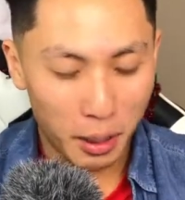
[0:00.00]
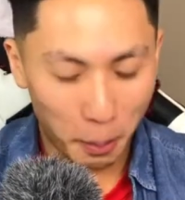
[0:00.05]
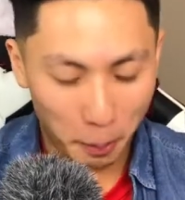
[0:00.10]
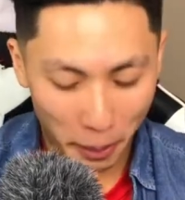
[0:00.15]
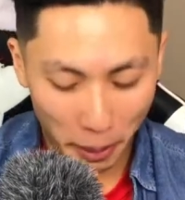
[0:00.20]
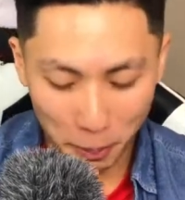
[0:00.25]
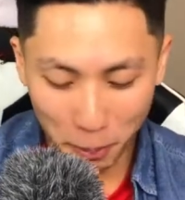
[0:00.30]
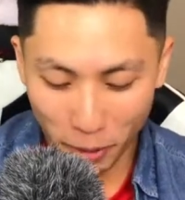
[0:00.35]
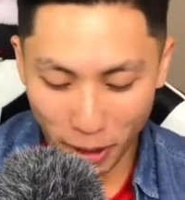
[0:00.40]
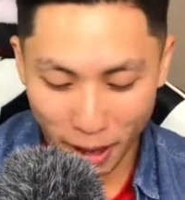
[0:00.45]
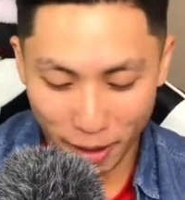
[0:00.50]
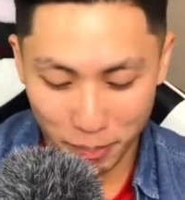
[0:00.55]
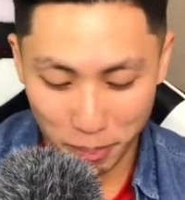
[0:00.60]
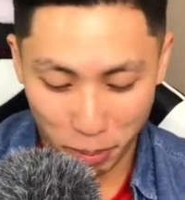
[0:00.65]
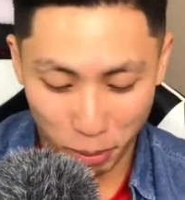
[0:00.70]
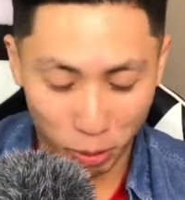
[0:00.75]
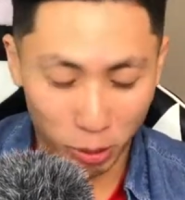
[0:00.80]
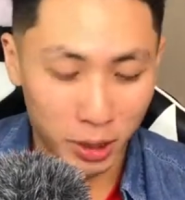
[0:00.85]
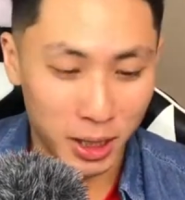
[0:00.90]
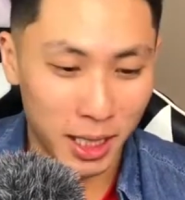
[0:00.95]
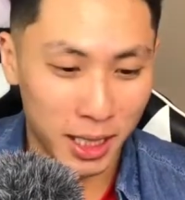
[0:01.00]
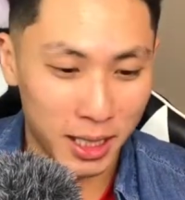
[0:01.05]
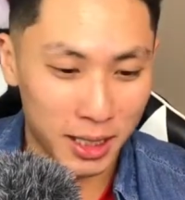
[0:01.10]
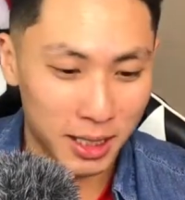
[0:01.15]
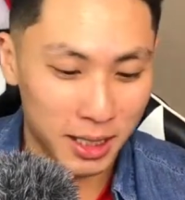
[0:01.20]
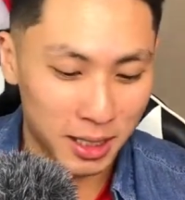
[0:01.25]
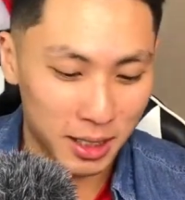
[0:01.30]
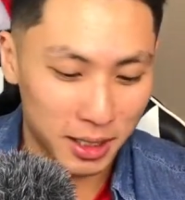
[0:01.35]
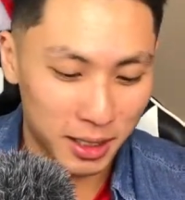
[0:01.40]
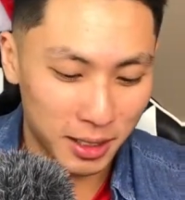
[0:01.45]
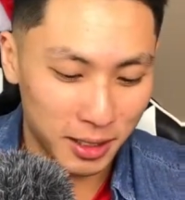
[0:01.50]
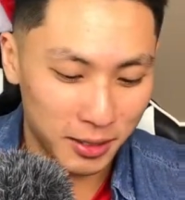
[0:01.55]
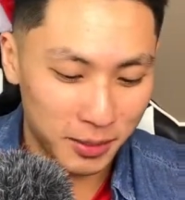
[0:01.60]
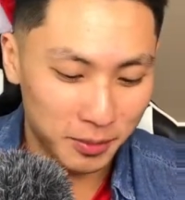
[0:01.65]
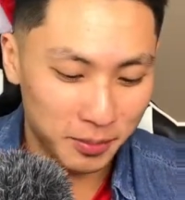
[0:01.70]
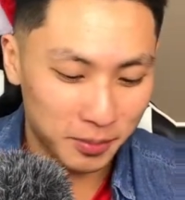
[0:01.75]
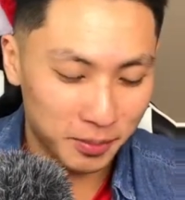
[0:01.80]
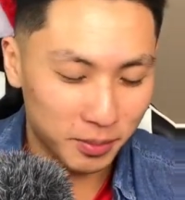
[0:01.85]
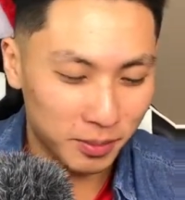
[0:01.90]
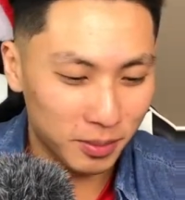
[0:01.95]
people have pulled this.
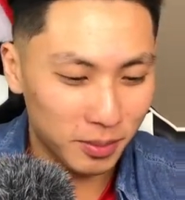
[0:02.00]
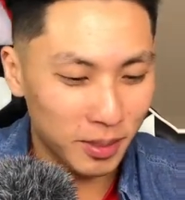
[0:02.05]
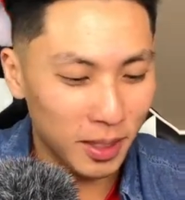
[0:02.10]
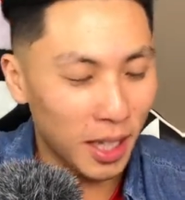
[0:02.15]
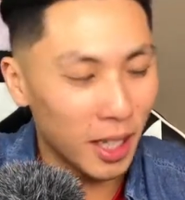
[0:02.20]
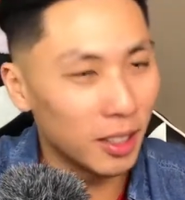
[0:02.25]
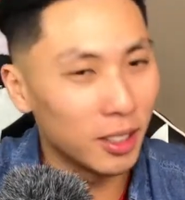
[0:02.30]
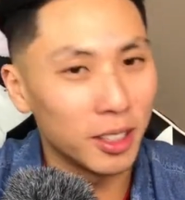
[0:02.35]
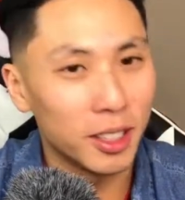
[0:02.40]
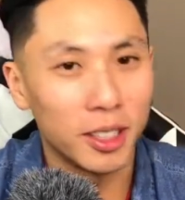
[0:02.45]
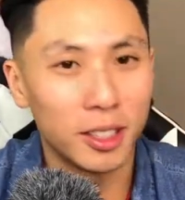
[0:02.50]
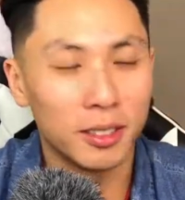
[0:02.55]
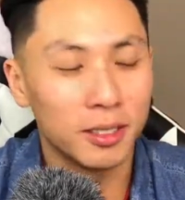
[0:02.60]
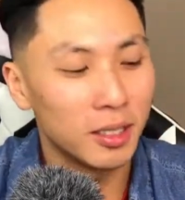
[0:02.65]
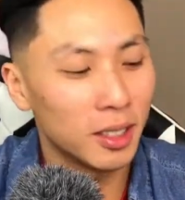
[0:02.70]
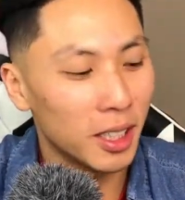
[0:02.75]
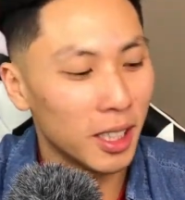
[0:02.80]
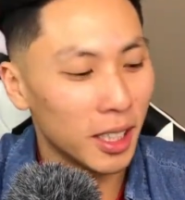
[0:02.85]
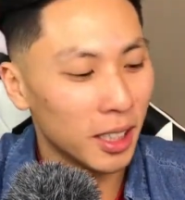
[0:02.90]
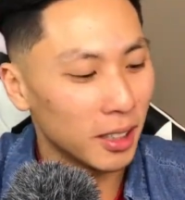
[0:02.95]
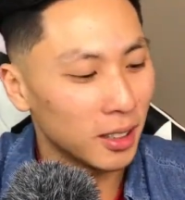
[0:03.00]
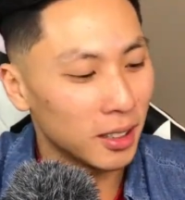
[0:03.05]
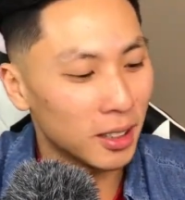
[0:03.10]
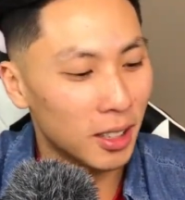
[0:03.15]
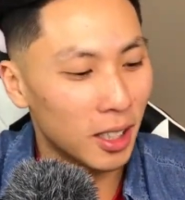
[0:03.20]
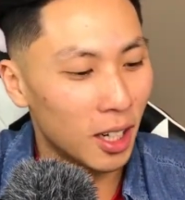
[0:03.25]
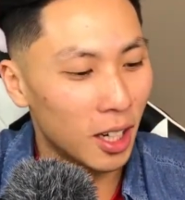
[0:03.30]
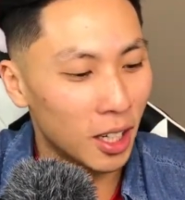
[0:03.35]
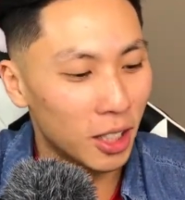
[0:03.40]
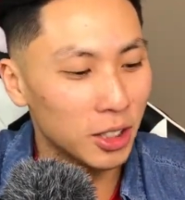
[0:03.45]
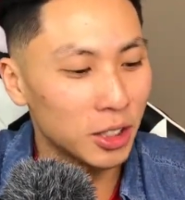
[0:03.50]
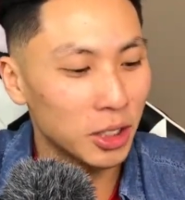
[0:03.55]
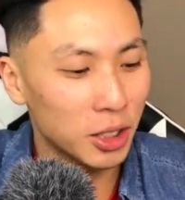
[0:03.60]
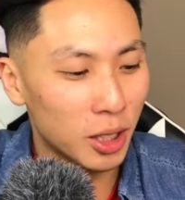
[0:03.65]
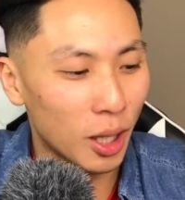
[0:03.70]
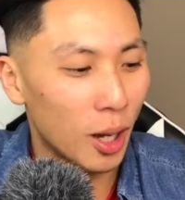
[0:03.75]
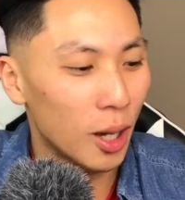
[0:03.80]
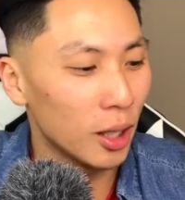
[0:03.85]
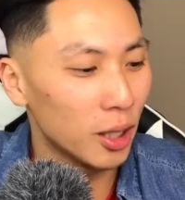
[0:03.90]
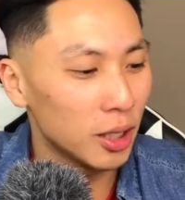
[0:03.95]
I don't know, like a hundred
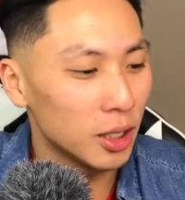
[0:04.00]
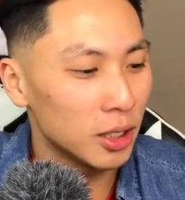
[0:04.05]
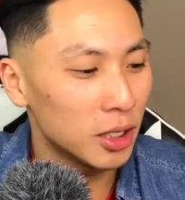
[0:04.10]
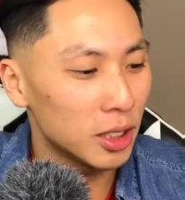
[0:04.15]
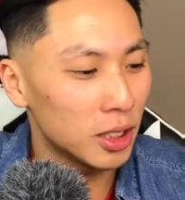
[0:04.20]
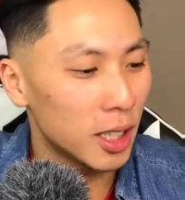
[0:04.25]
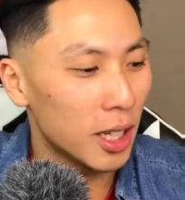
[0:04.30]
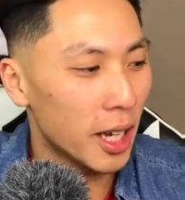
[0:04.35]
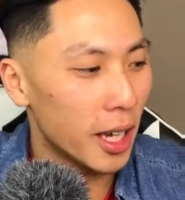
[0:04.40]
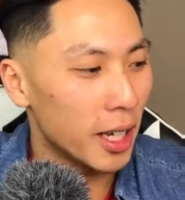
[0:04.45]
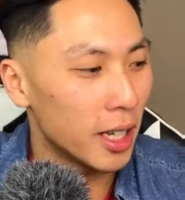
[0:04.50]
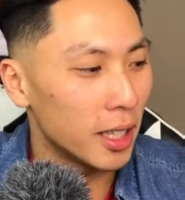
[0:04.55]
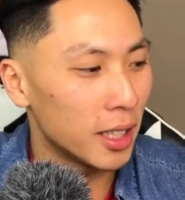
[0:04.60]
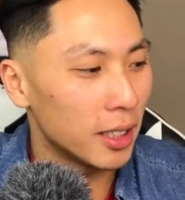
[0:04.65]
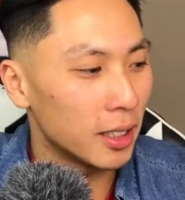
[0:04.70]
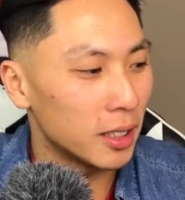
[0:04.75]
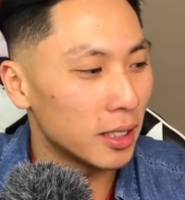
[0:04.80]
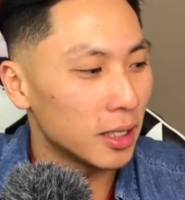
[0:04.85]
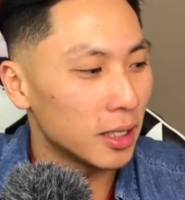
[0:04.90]
dollars, and